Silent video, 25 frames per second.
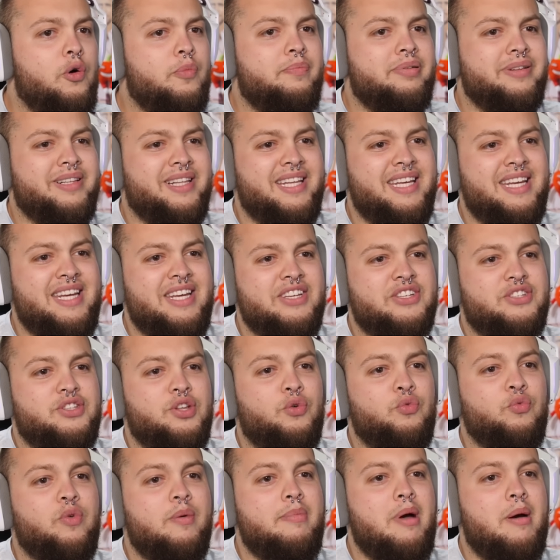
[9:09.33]
please,
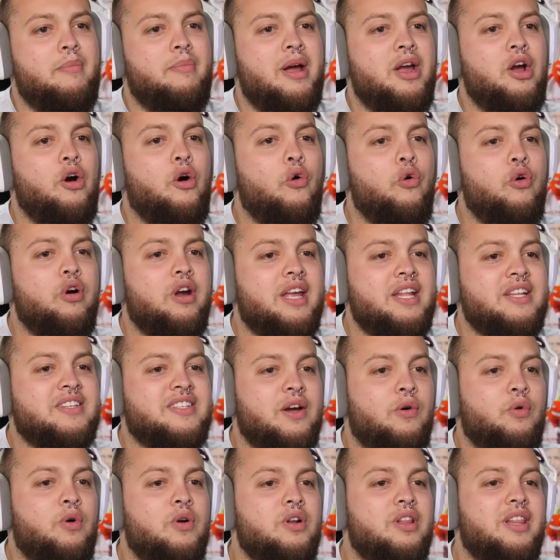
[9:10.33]
don't worry about my organs.
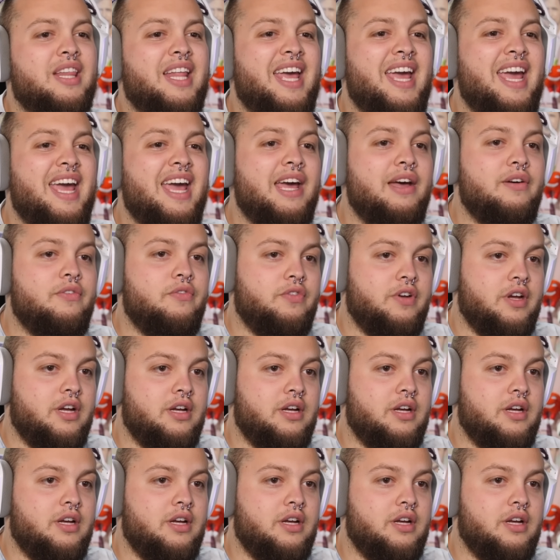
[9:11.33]
I want to live.